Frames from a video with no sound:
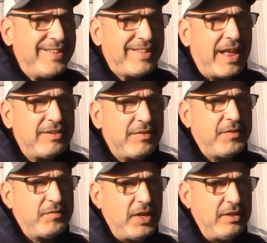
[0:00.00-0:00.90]
ten to
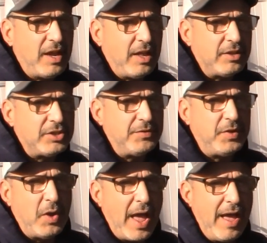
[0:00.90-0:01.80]
fifteen dollars. If
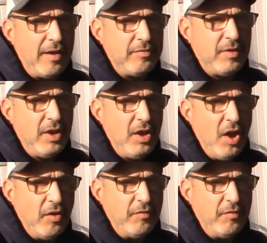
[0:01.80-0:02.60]
you have a